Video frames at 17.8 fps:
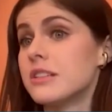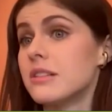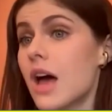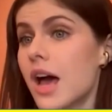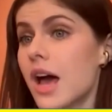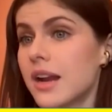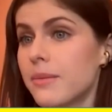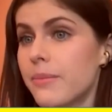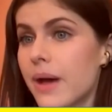a
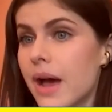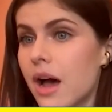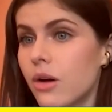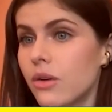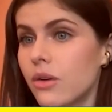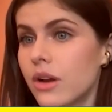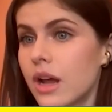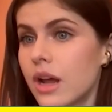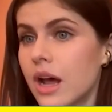lot
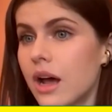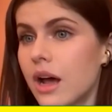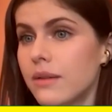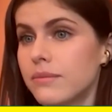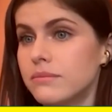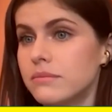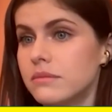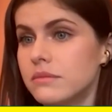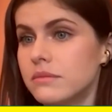about
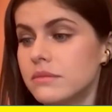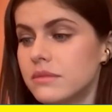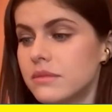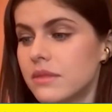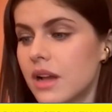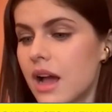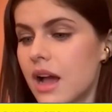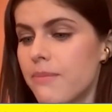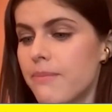um,
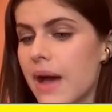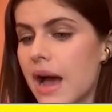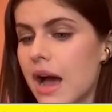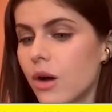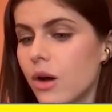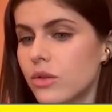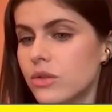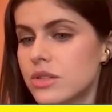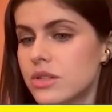
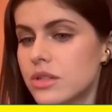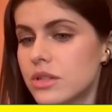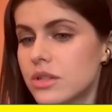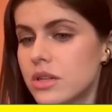about